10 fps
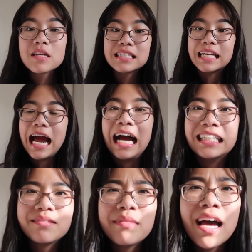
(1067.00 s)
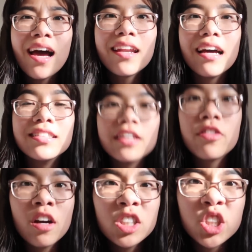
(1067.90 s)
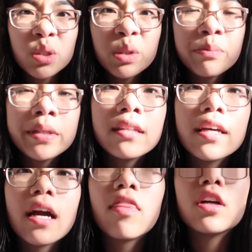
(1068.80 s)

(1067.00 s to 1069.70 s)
wasn't as mad as I thought she would be. Like I